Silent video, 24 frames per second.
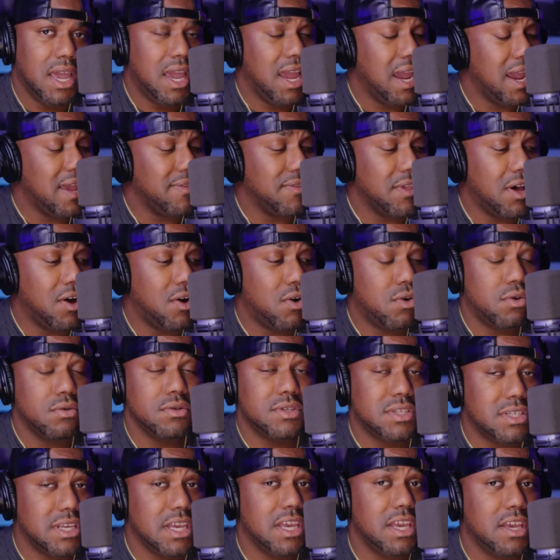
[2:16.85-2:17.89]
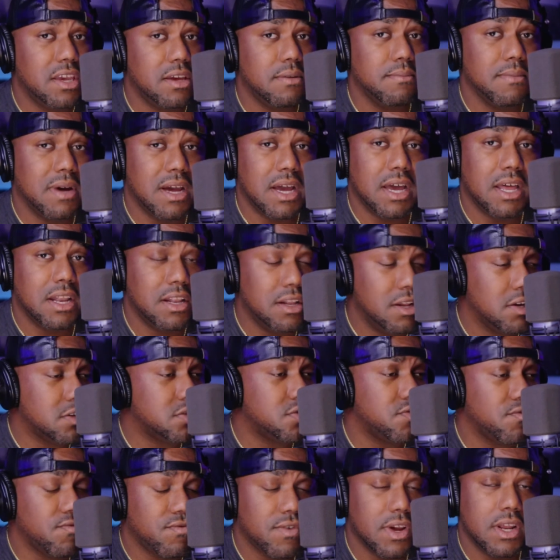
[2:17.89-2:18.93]
And the whole team uh,
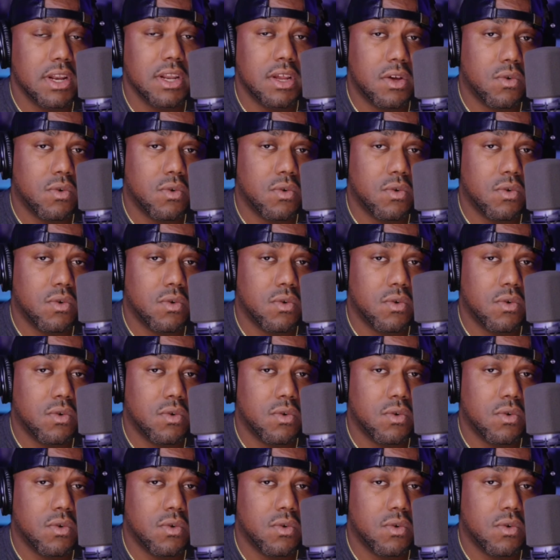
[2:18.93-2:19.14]
looks really